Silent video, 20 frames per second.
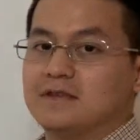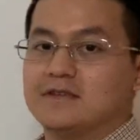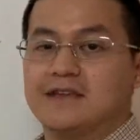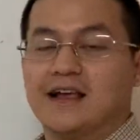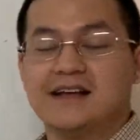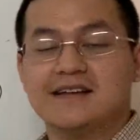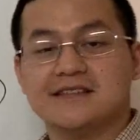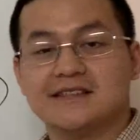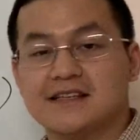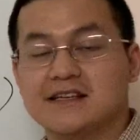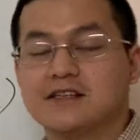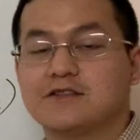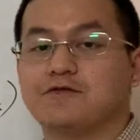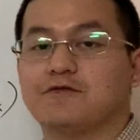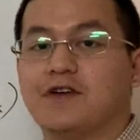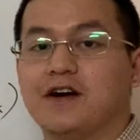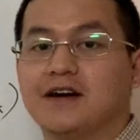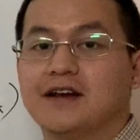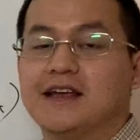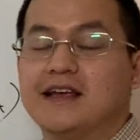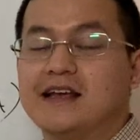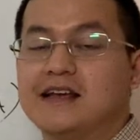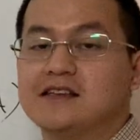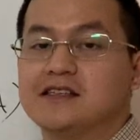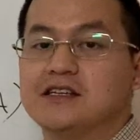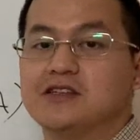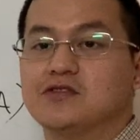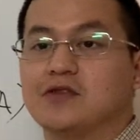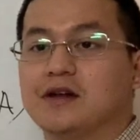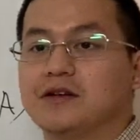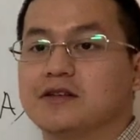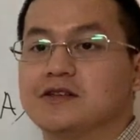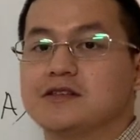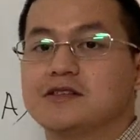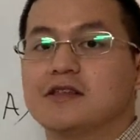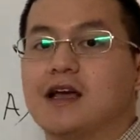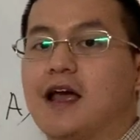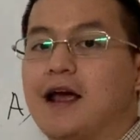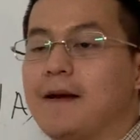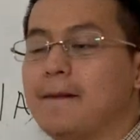That is very easy to
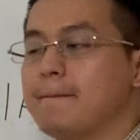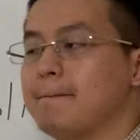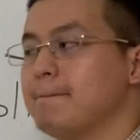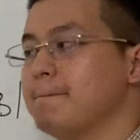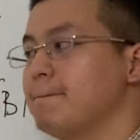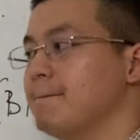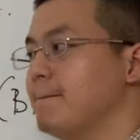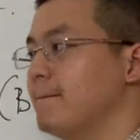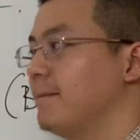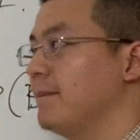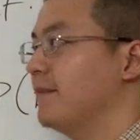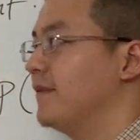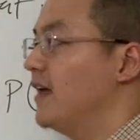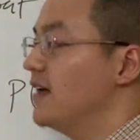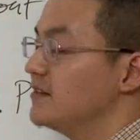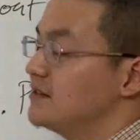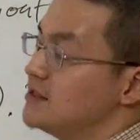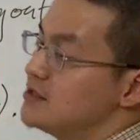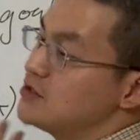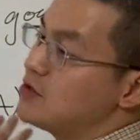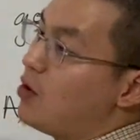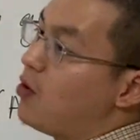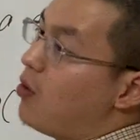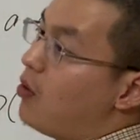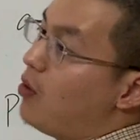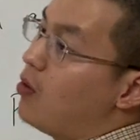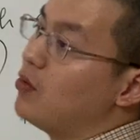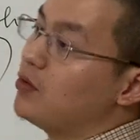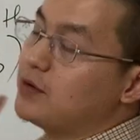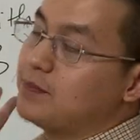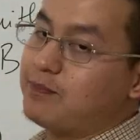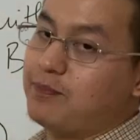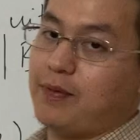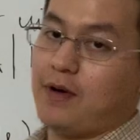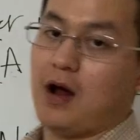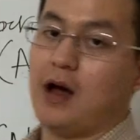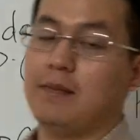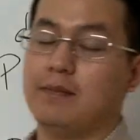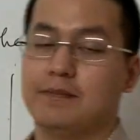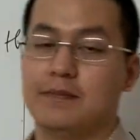understand. That is all the
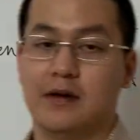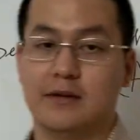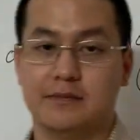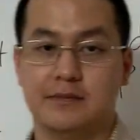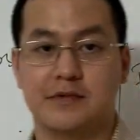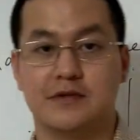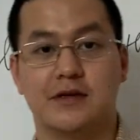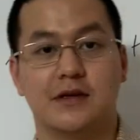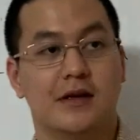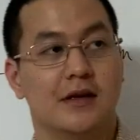problem.